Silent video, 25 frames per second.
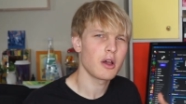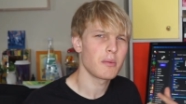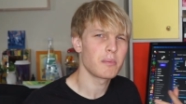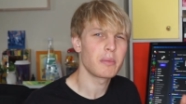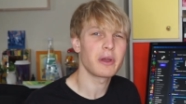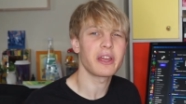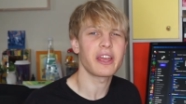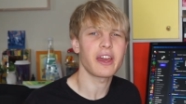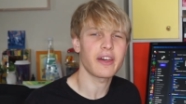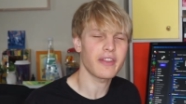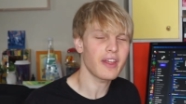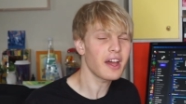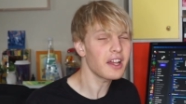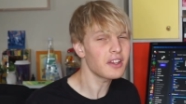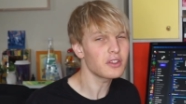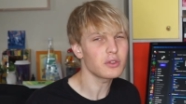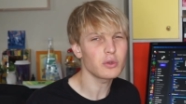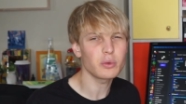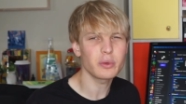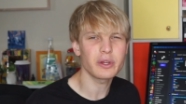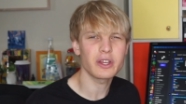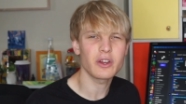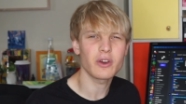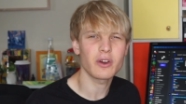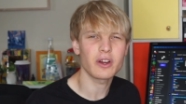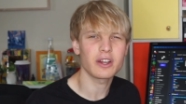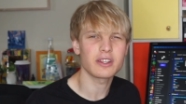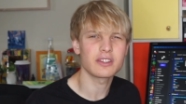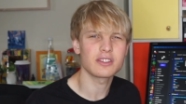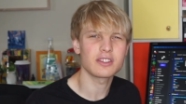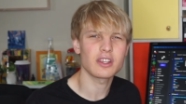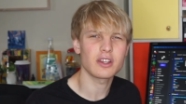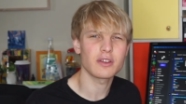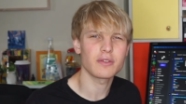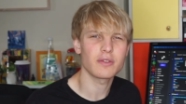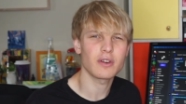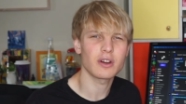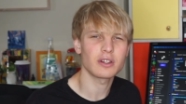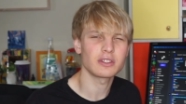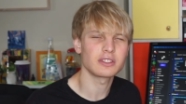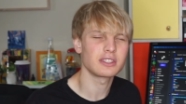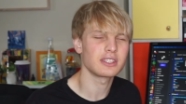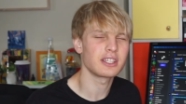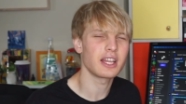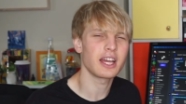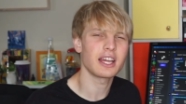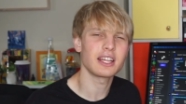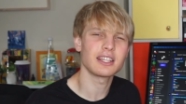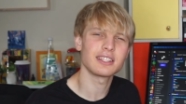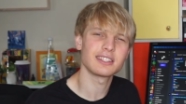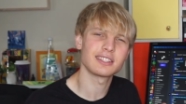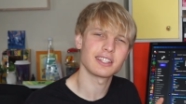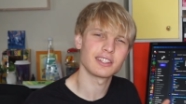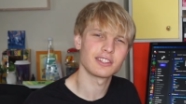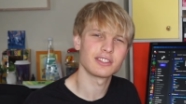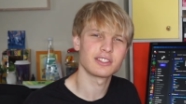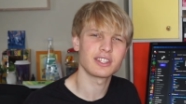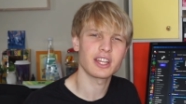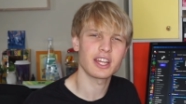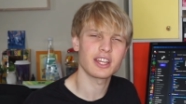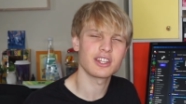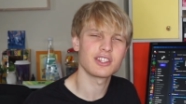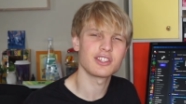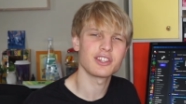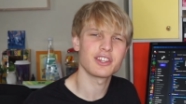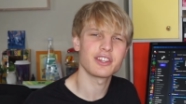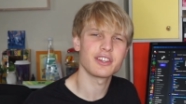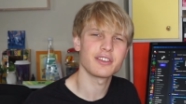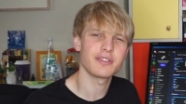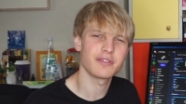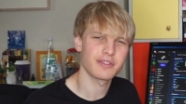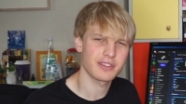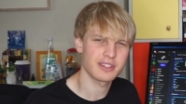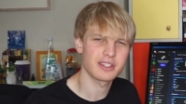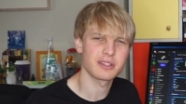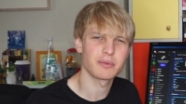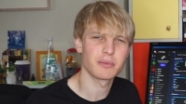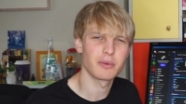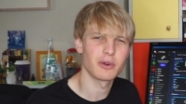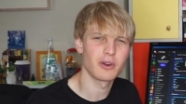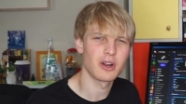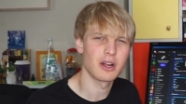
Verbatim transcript: But yeah, that's all we got in so far today, so stay tuned for some more